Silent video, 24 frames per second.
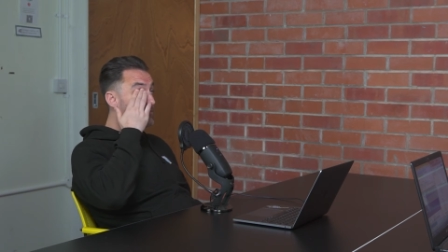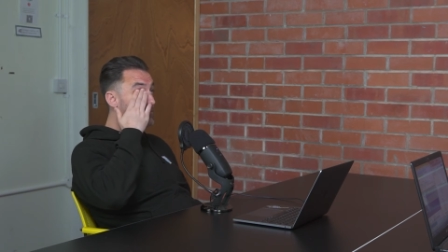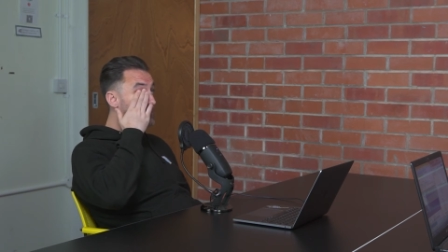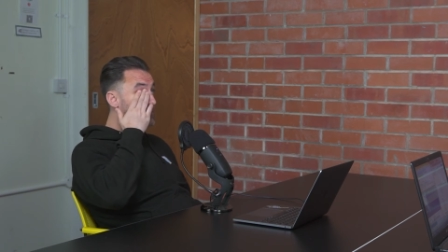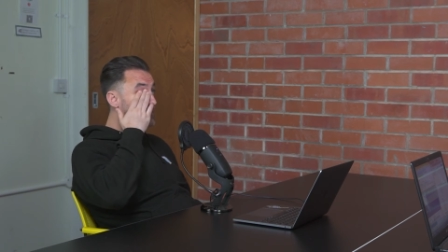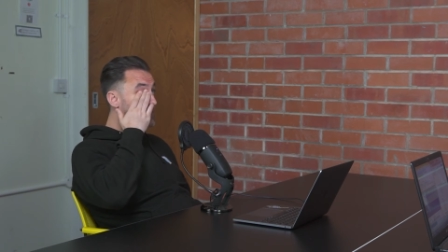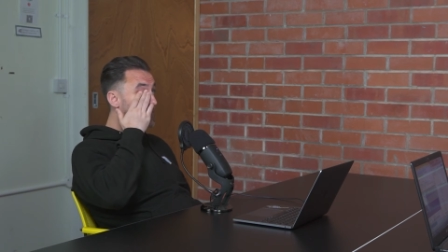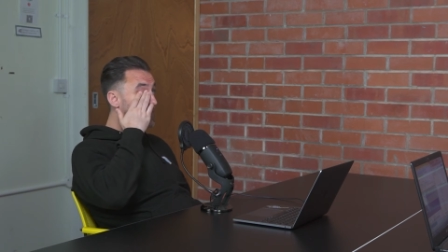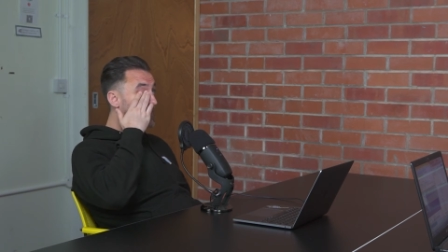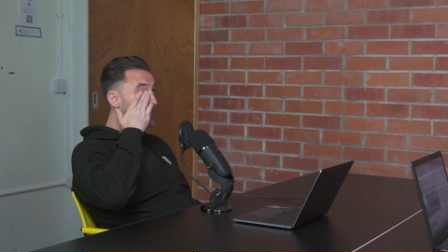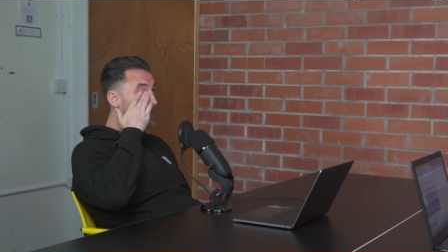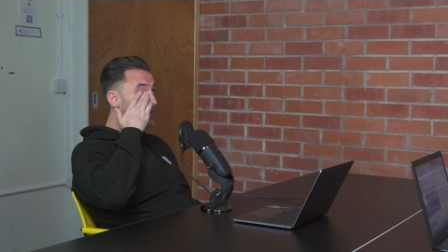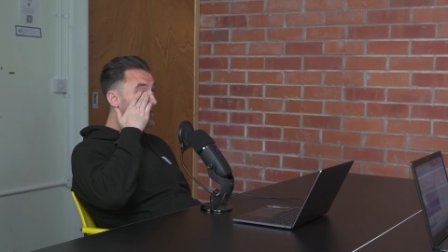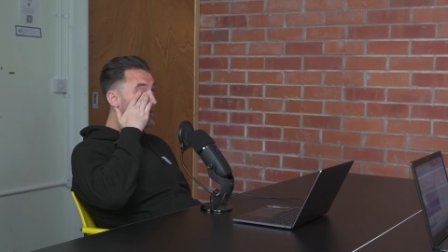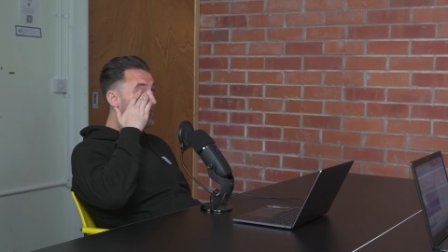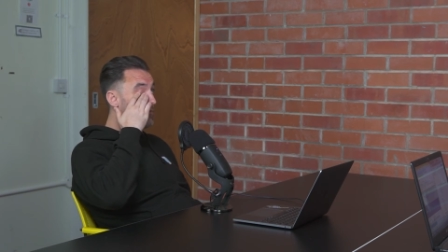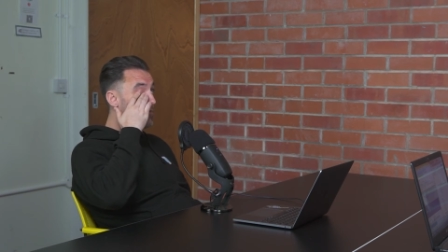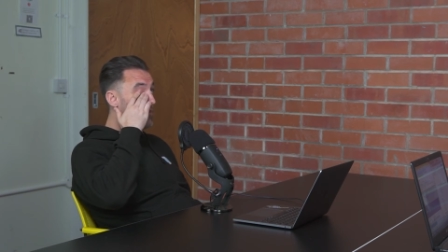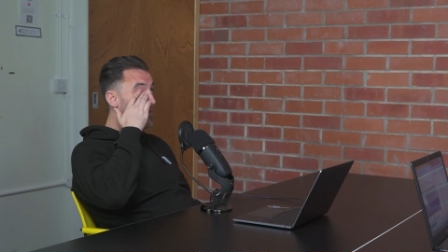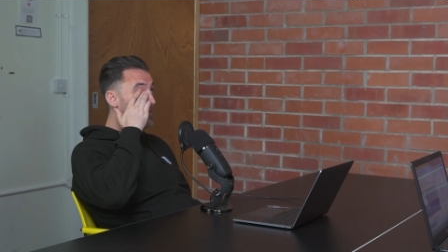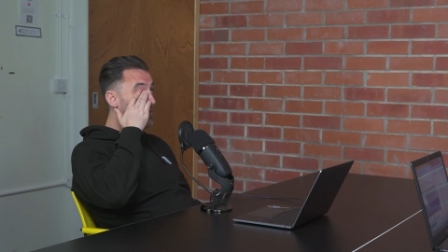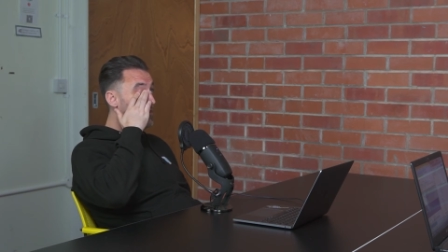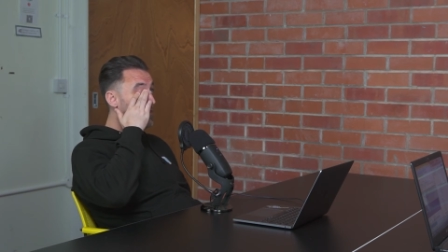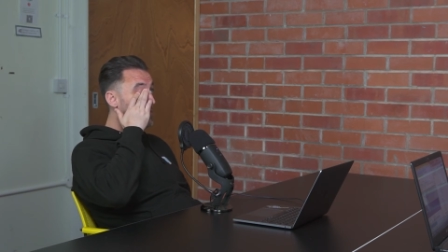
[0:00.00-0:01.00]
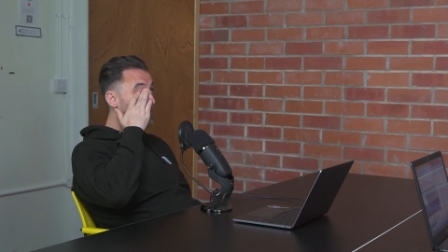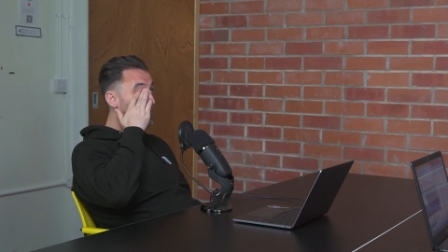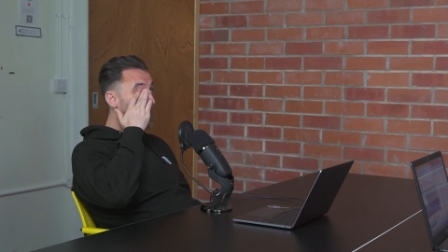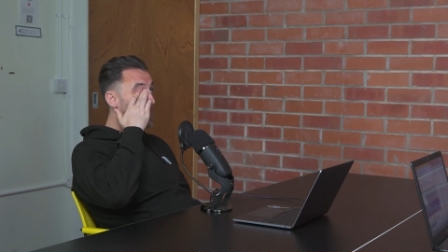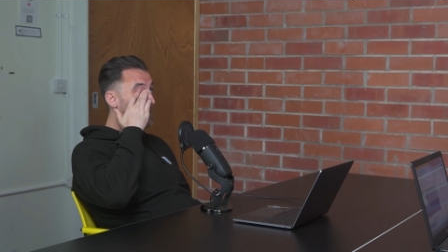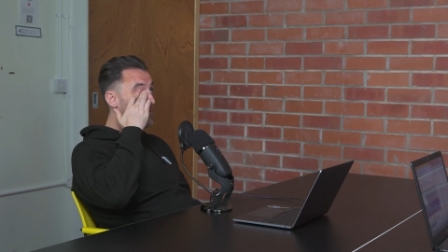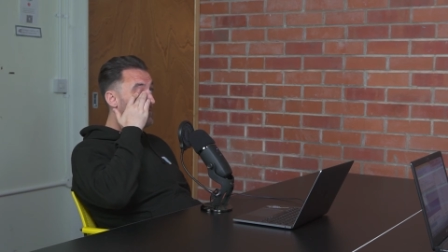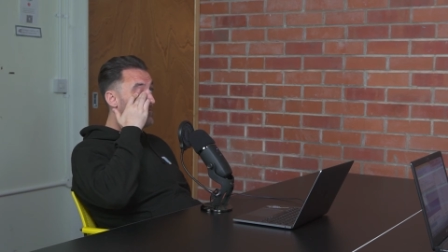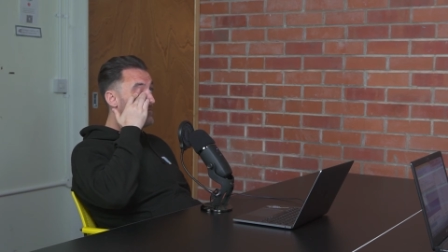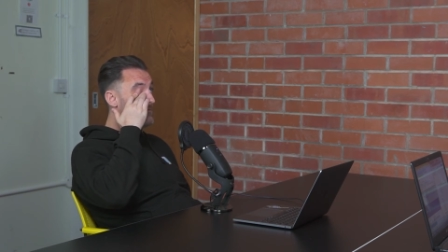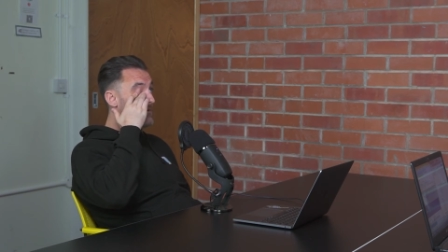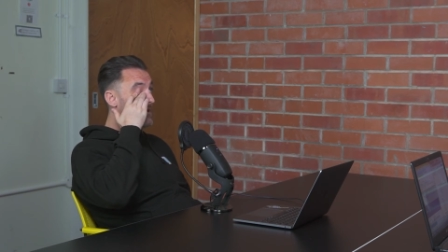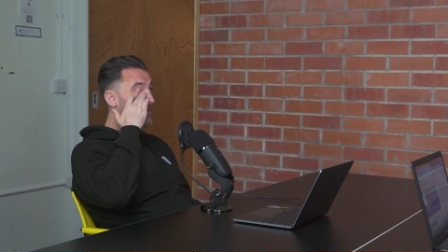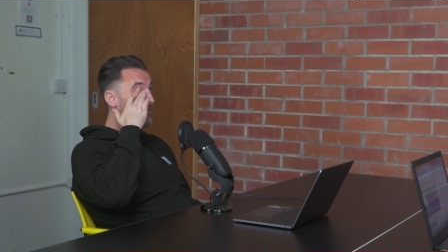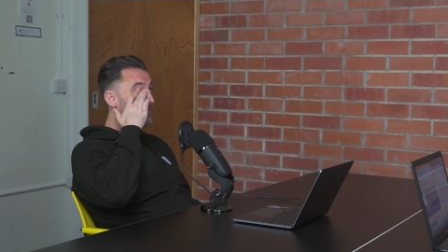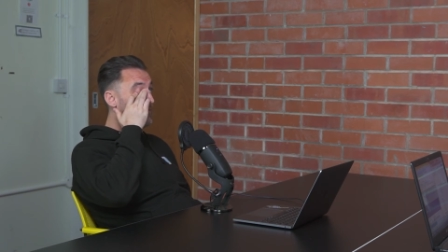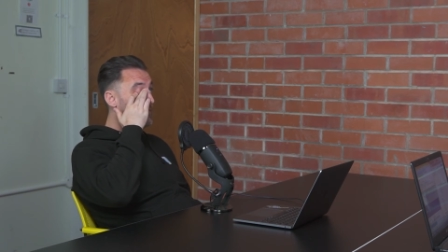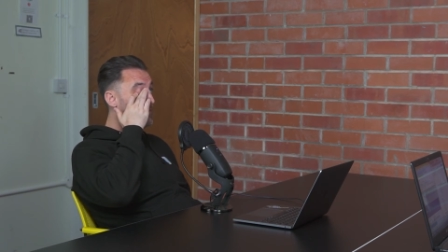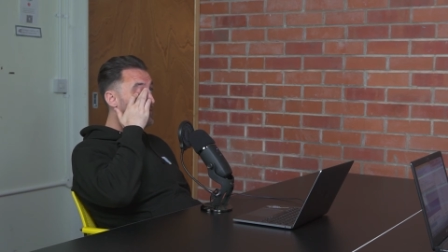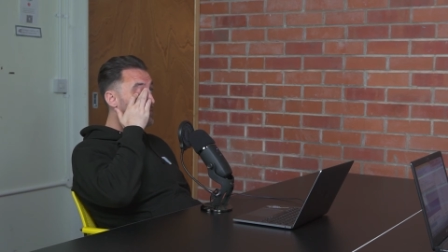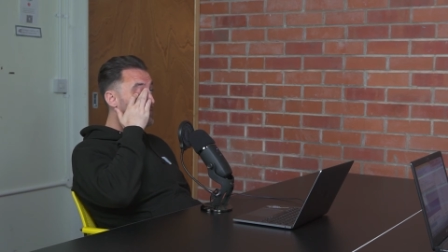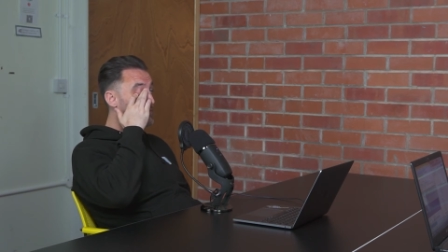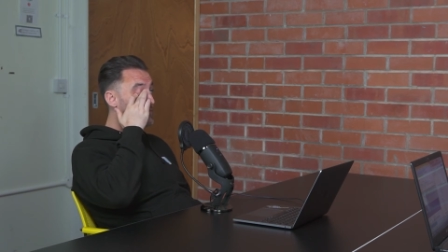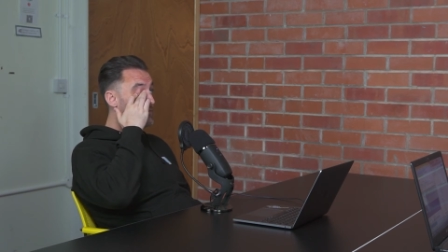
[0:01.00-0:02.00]
say that you want them at
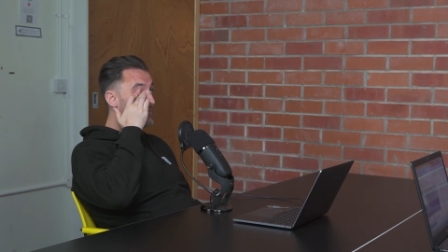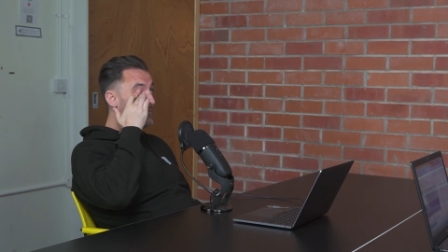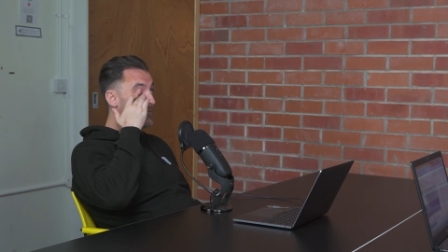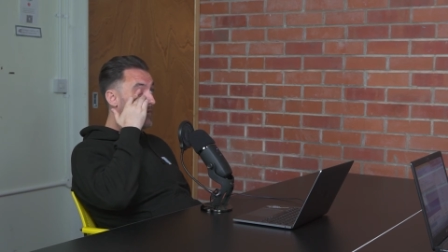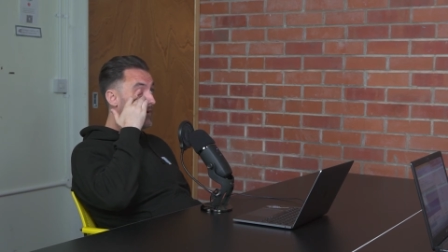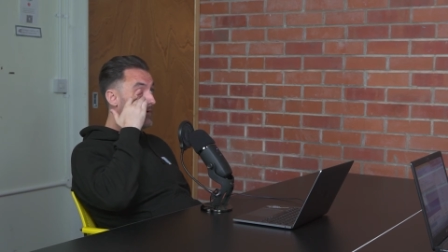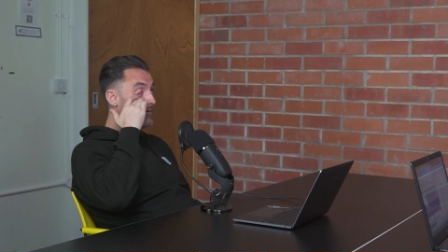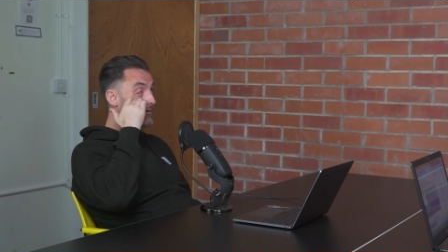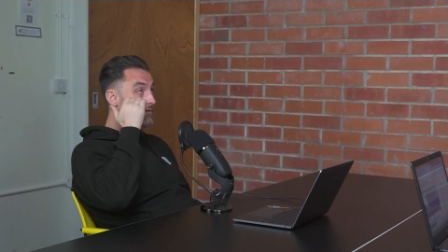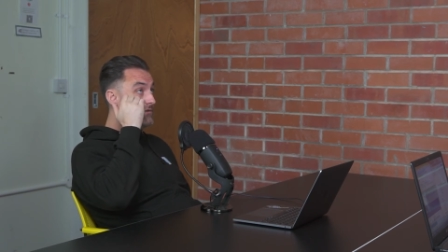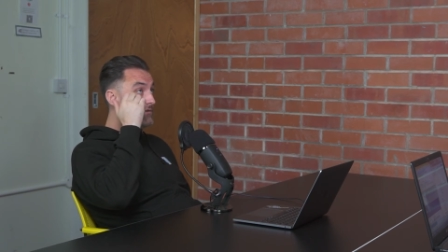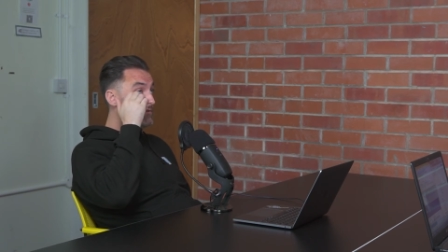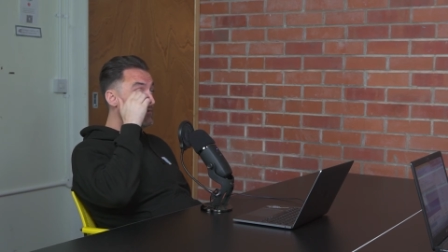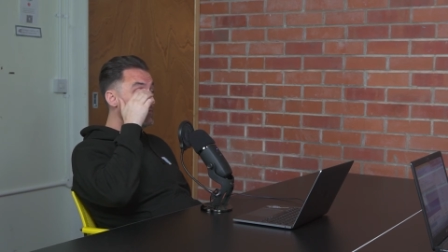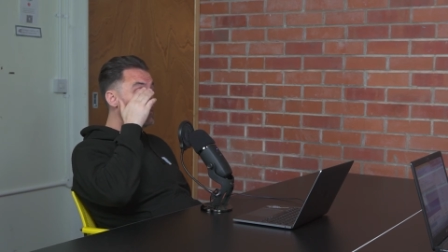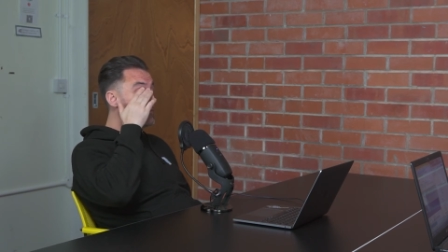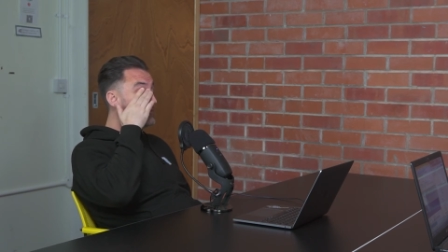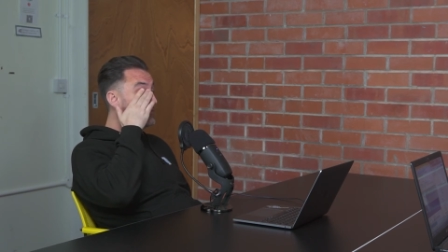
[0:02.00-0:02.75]
£1,000,